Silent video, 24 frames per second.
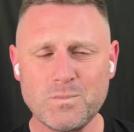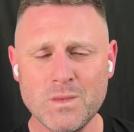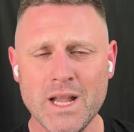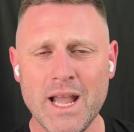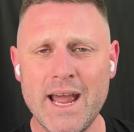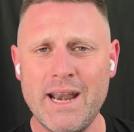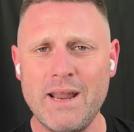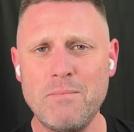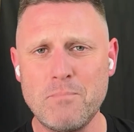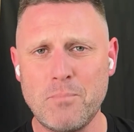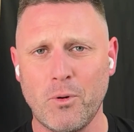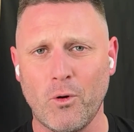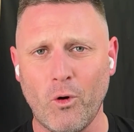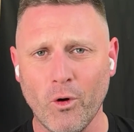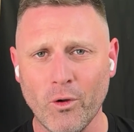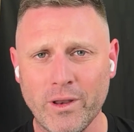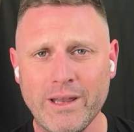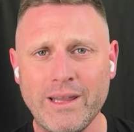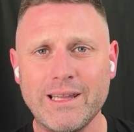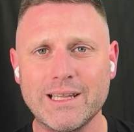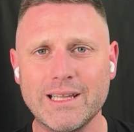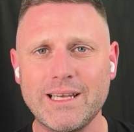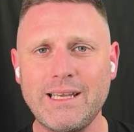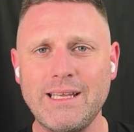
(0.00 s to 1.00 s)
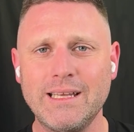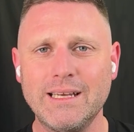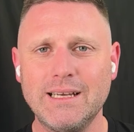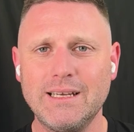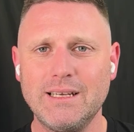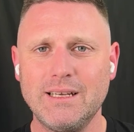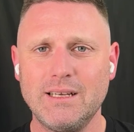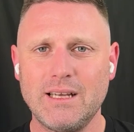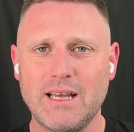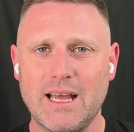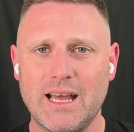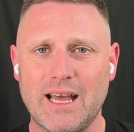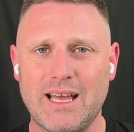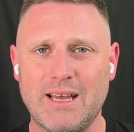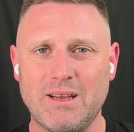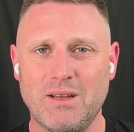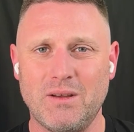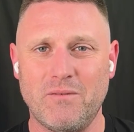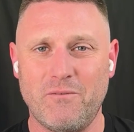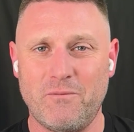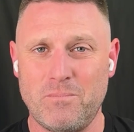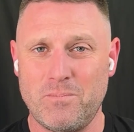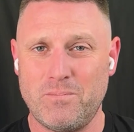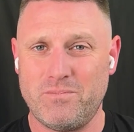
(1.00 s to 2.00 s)
And importantly,
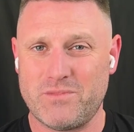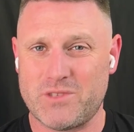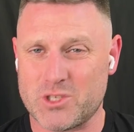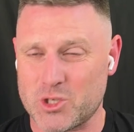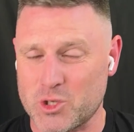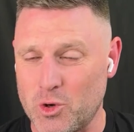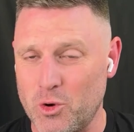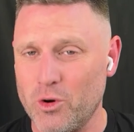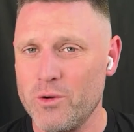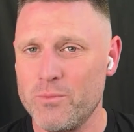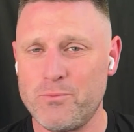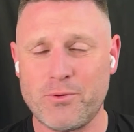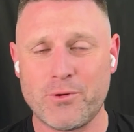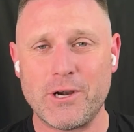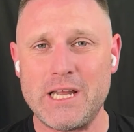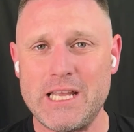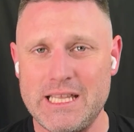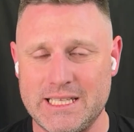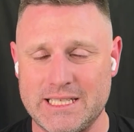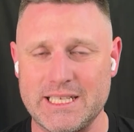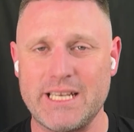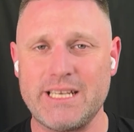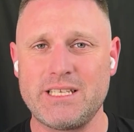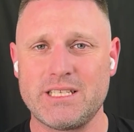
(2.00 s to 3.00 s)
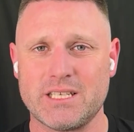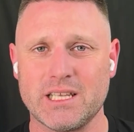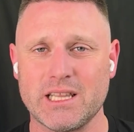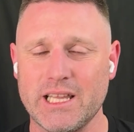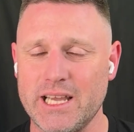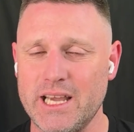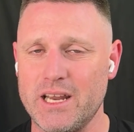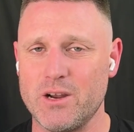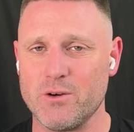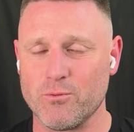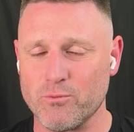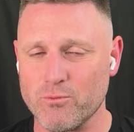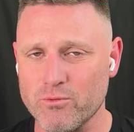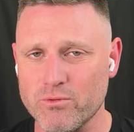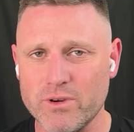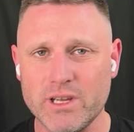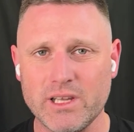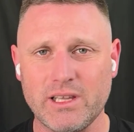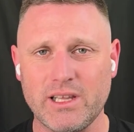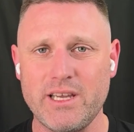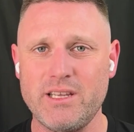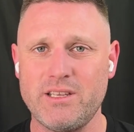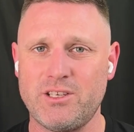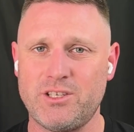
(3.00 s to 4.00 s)
scored pretty decently in a
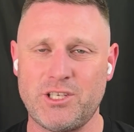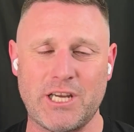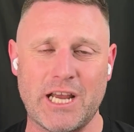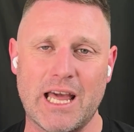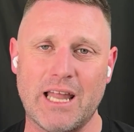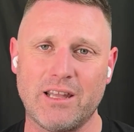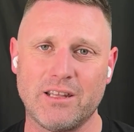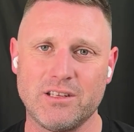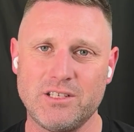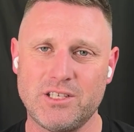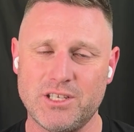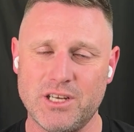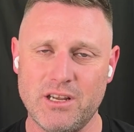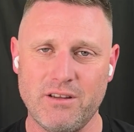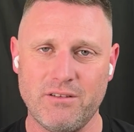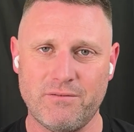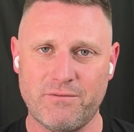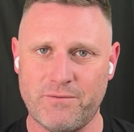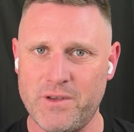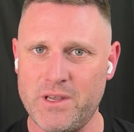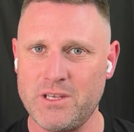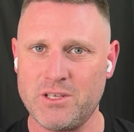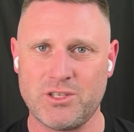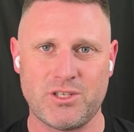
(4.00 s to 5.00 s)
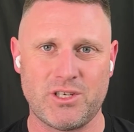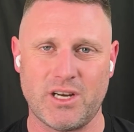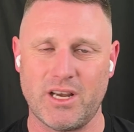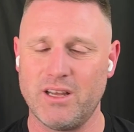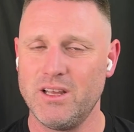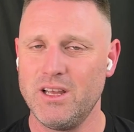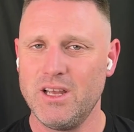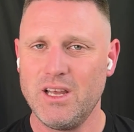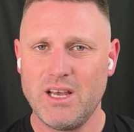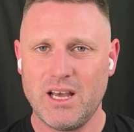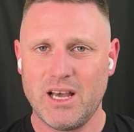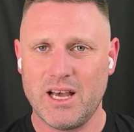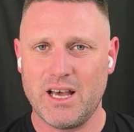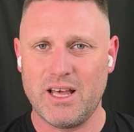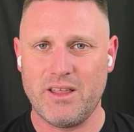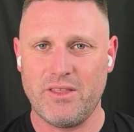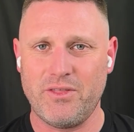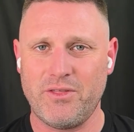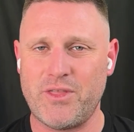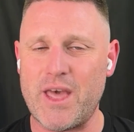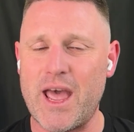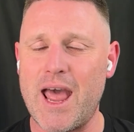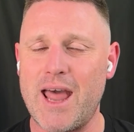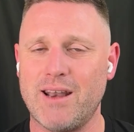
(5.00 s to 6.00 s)
really challenging fixture.
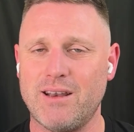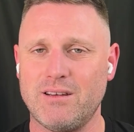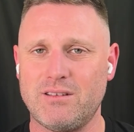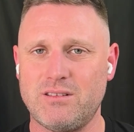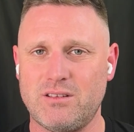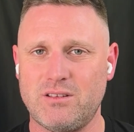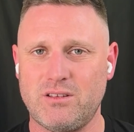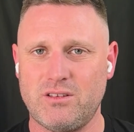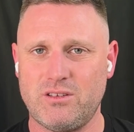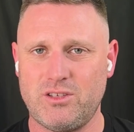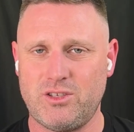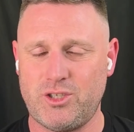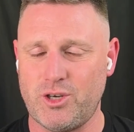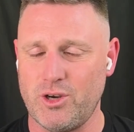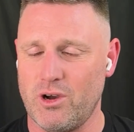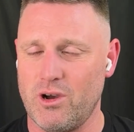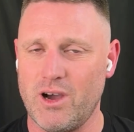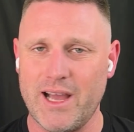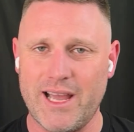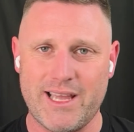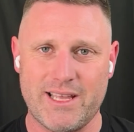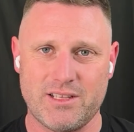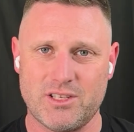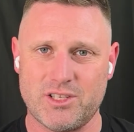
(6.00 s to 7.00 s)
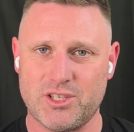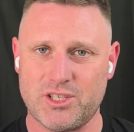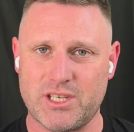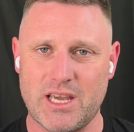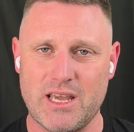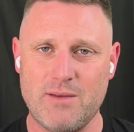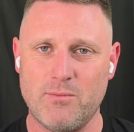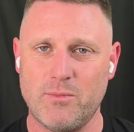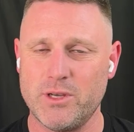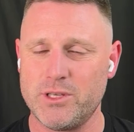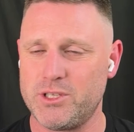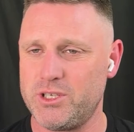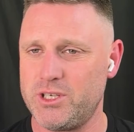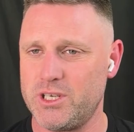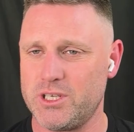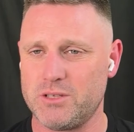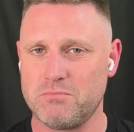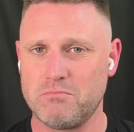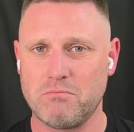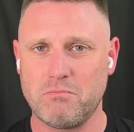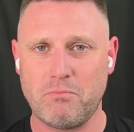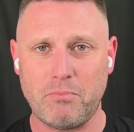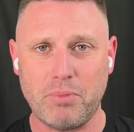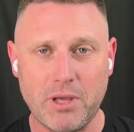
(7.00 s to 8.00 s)
That Giants team was
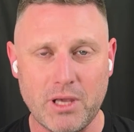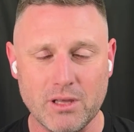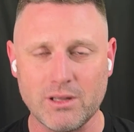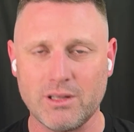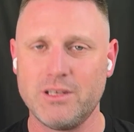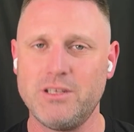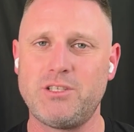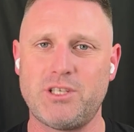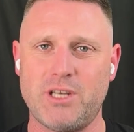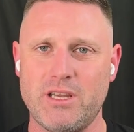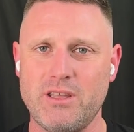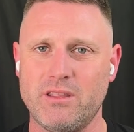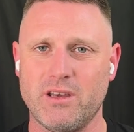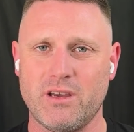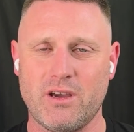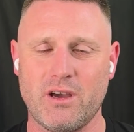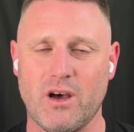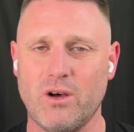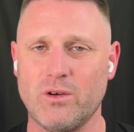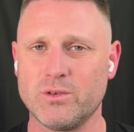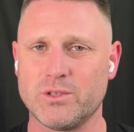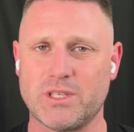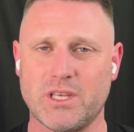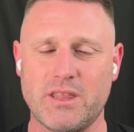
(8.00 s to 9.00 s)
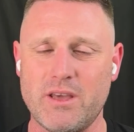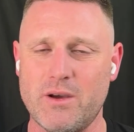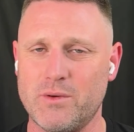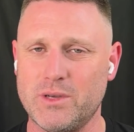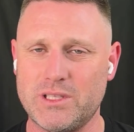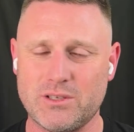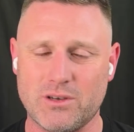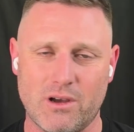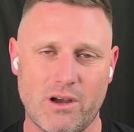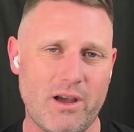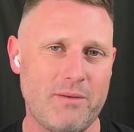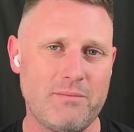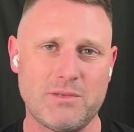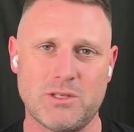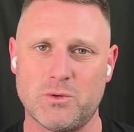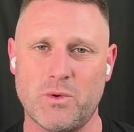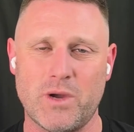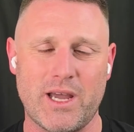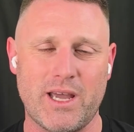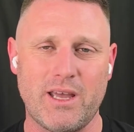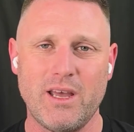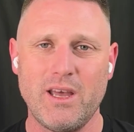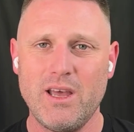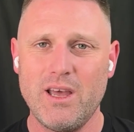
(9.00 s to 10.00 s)
just pillaging the goals, and there were times
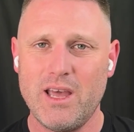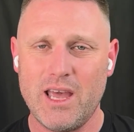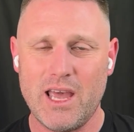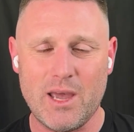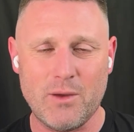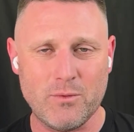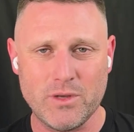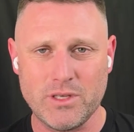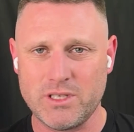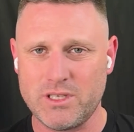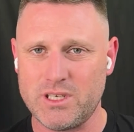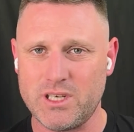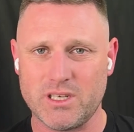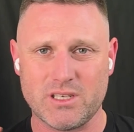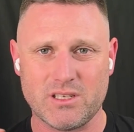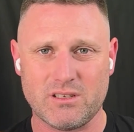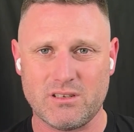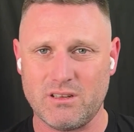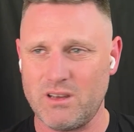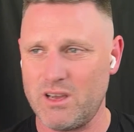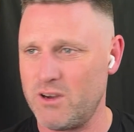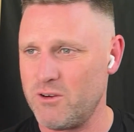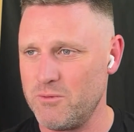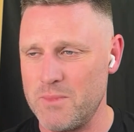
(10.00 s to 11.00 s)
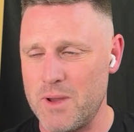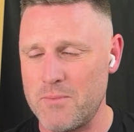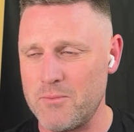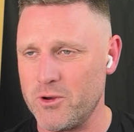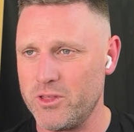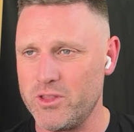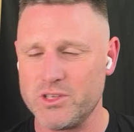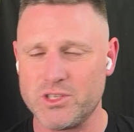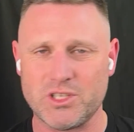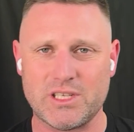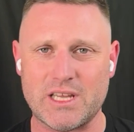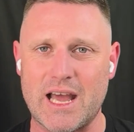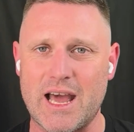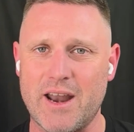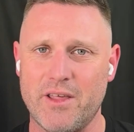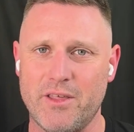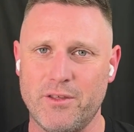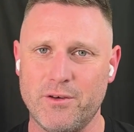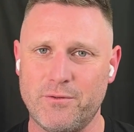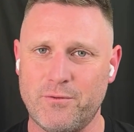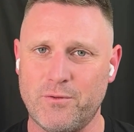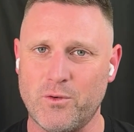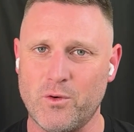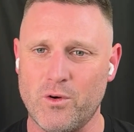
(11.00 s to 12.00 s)
where it was just, I remember at the start
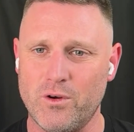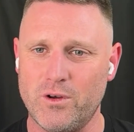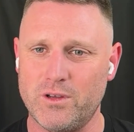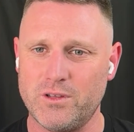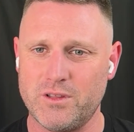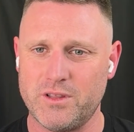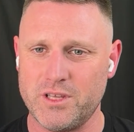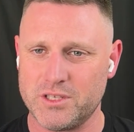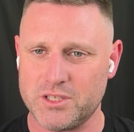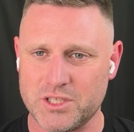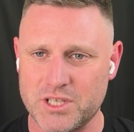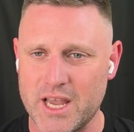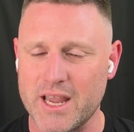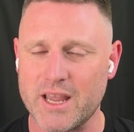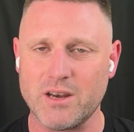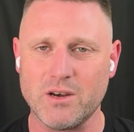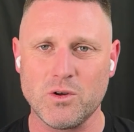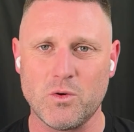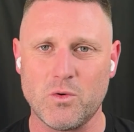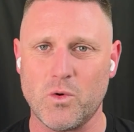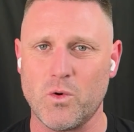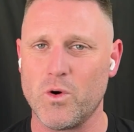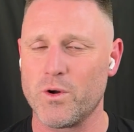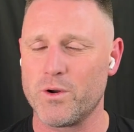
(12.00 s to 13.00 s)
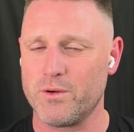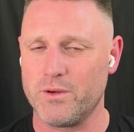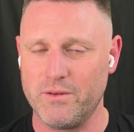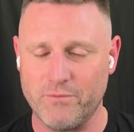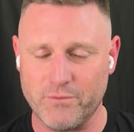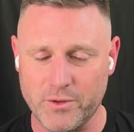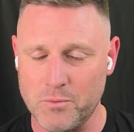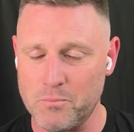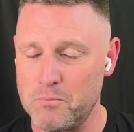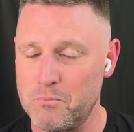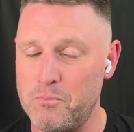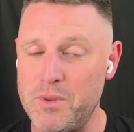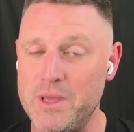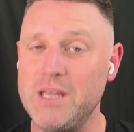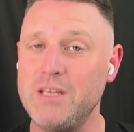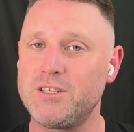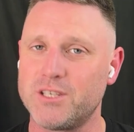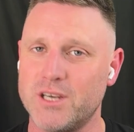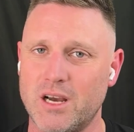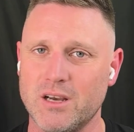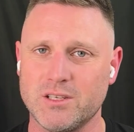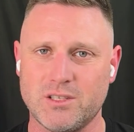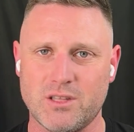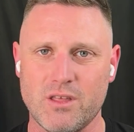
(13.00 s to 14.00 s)
of the second quarter and for big
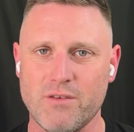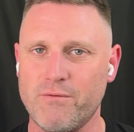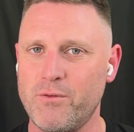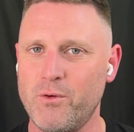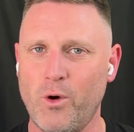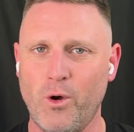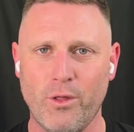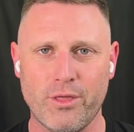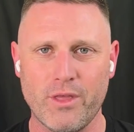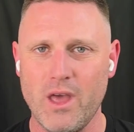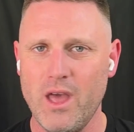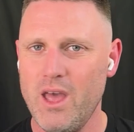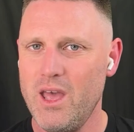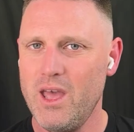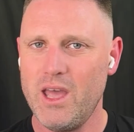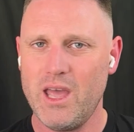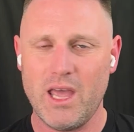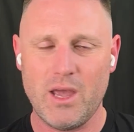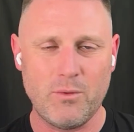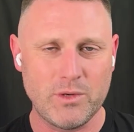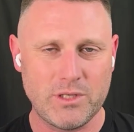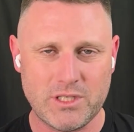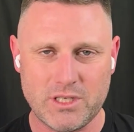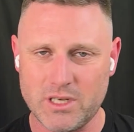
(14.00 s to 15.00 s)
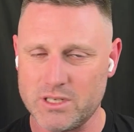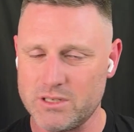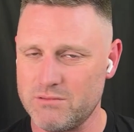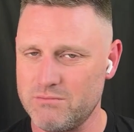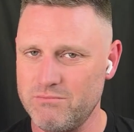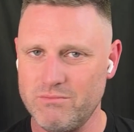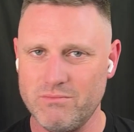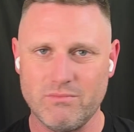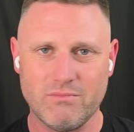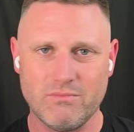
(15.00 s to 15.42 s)
chunks of the fourth, it was just